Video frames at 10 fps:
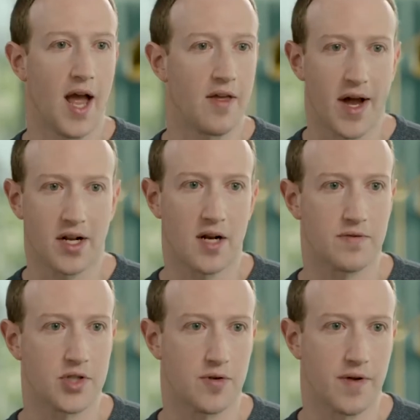hey, that kind
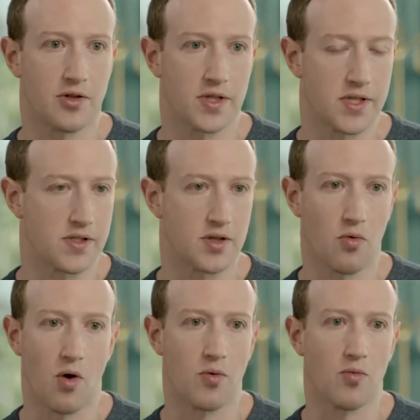of surveillance isn't
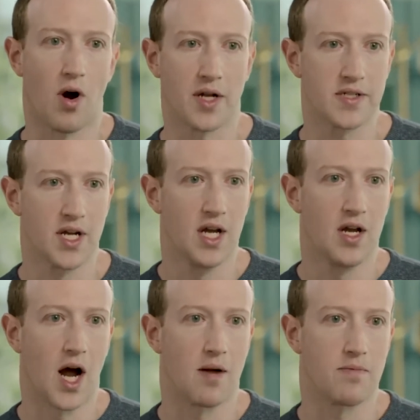what we want.
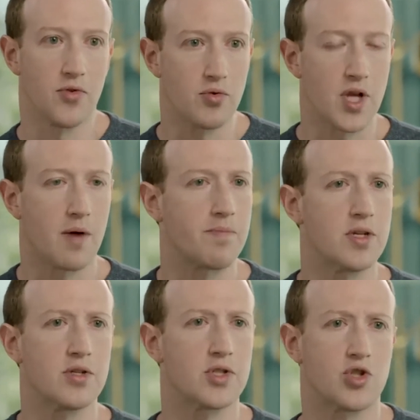Those
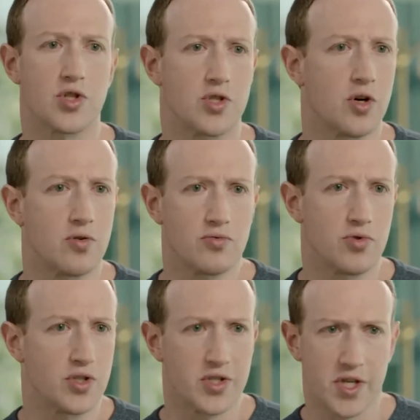companies just
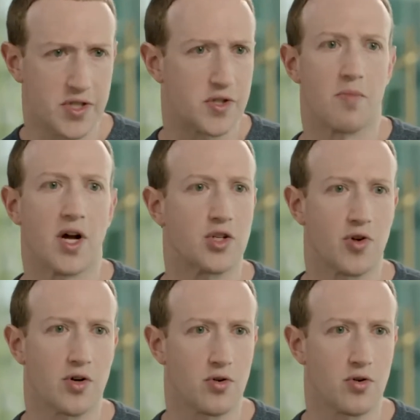don't exist as much, right?